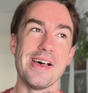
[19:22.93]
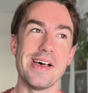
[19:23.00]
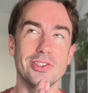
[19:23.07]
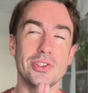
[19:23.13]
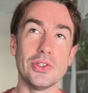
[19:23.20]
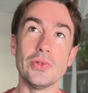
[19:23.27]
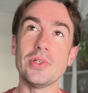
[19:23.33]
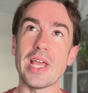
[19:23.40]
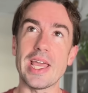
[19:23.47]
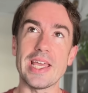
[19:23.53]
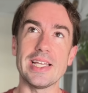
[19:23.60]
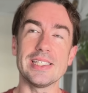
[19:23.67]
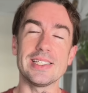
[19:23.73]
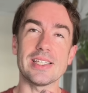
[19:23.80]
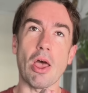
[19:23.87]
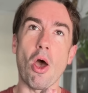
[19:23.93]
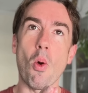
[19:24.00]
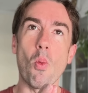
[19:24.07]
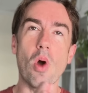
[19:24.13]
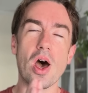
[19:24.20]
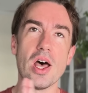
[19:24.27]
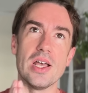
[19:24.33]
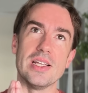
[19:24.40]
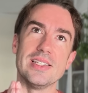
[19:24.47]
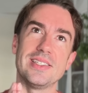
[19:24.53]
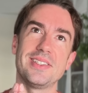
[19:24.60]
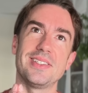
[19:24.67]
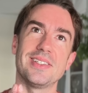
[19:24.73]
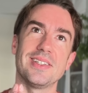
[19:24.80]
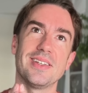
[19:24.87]
2 days
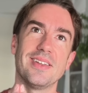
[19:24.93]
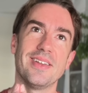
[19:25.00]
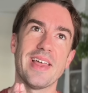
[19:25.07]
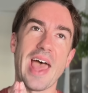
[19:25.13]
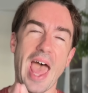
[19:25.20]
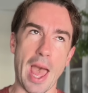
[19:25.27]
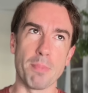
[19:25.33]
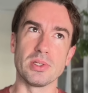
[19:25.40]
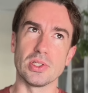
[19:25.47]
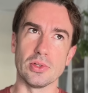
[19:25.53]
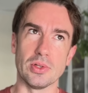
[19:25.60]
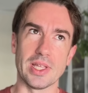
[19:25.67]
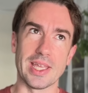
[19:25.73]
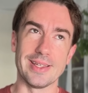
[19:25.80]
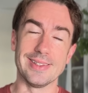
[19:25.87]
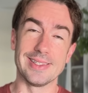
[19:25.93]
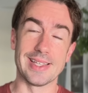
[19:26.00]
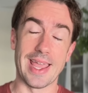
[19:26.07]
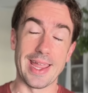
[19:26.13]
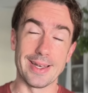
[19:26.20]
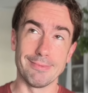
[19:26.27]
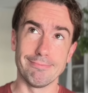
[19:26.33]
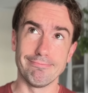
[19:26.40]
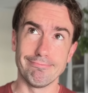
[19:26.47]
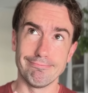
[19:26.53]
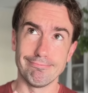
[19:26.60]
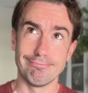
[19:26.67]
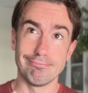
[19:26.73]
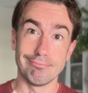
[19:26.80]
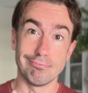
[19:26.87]
was absolutely insane
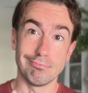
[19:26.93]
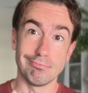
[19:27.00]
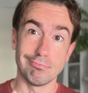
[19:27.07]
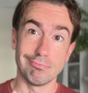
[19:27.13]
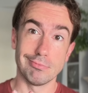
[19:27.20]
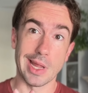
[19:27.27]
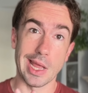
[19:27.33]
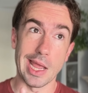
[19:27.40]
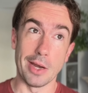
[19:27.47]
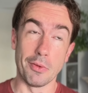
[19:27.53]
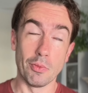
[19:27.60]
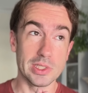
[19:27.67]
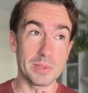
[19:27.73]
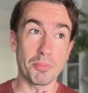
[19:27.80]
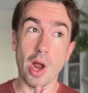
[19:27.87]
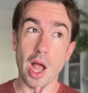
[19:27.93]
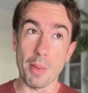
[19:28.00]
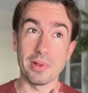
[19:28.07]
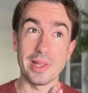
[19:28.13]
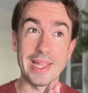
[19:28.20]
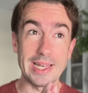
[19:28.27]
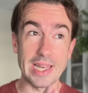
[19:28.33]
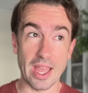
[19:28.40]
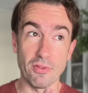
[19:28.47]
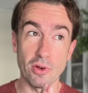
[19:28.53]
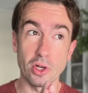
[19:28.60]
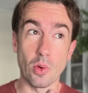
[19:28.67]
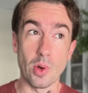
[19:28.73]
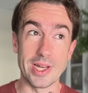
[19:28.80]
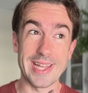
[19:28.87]
and was probably never
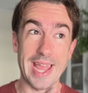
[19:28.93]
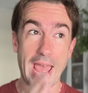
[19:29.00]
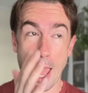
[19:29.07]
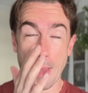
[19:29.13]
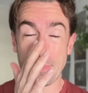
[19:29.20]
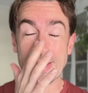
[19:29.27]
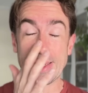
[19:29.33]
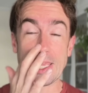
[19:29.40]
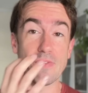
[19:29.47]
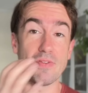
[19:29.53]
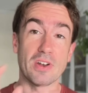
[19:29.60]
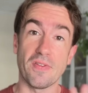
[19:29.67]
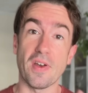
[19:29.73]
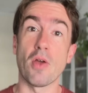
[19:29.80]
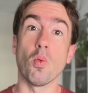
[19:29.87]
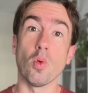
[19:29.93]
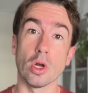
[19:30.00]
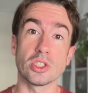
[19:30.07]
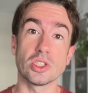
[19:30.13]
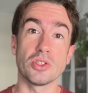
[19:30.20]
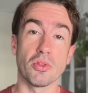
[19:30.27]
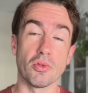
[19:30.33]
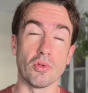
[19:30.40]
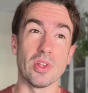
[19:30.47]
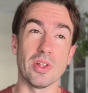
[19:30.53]
going to happen even if I worked through